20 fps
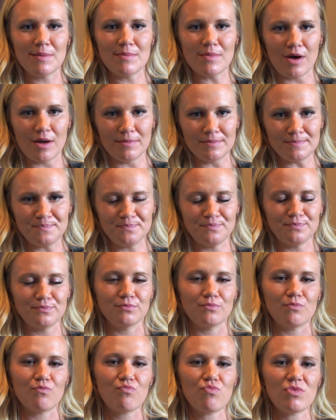my mom
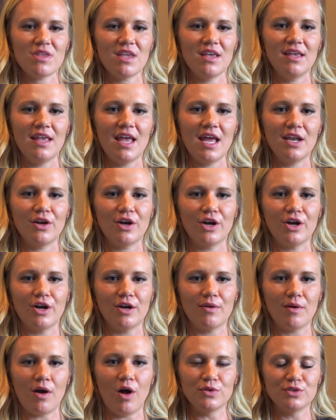and
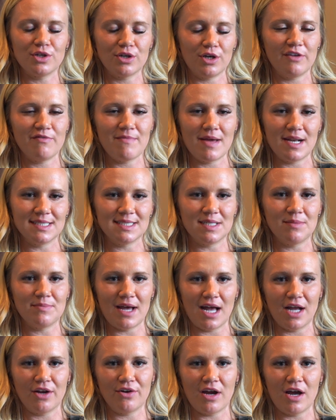her alternative medicine
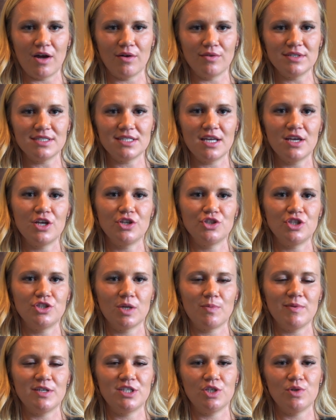background, she
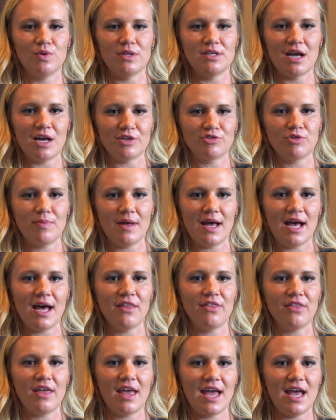took me to a
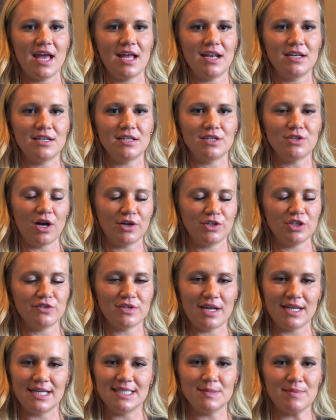naturopath and a doctor of
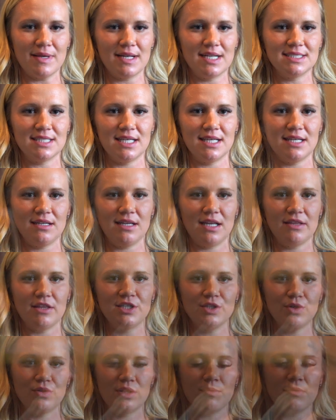Chinese medicine, and the
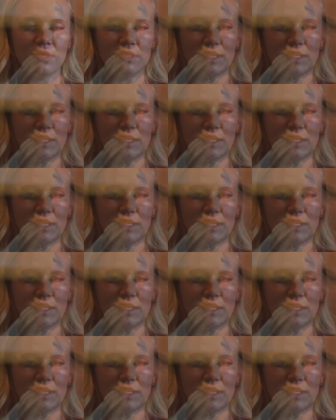two of them